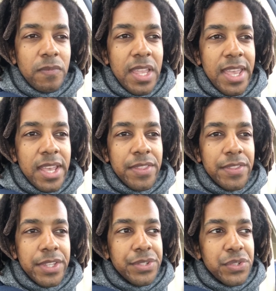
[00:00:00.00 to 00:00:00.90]

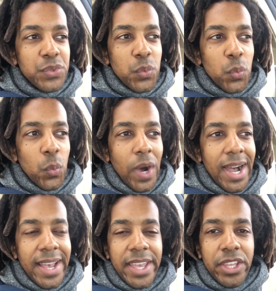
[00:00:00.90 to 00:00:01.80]
And this is
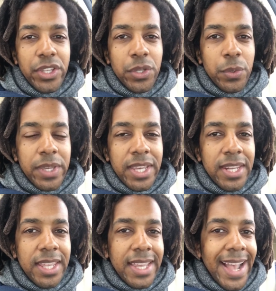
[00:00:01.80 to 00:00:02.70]
why you
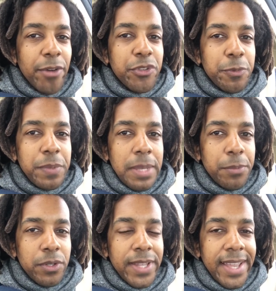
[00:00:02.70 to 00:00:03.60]
can encounter
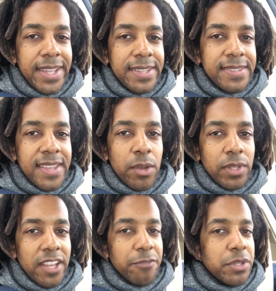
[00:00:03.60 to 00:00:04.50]
people that can say,
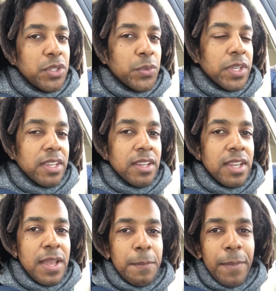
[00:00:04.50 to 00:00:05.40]
well, I've been doing
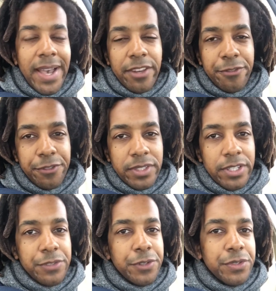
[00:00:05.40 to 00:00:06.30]

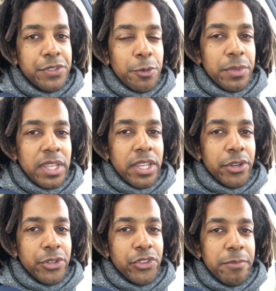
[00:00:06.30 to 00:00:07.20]
mindfulness for so many
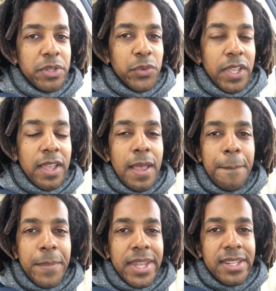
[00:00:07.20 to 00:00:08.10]
years, or I've been doing
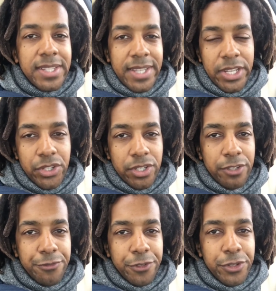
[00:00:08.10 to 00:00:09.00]

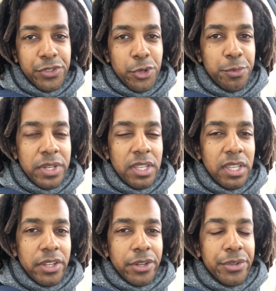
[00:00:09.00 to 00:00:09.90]
meditation for so many
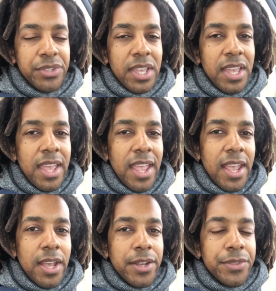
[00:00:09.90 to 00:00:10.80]
years.
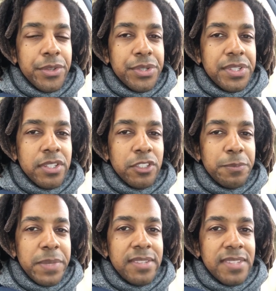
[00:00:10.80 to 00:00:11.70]
And there still
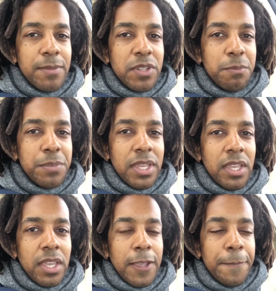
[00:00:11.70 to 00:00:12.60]
may seem to
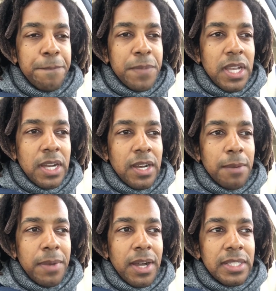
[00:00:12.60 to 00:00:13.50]
be
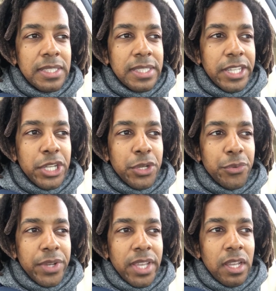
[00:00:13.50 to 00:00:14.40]
a
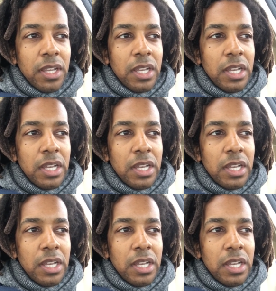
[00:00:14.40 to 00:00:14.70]
lingering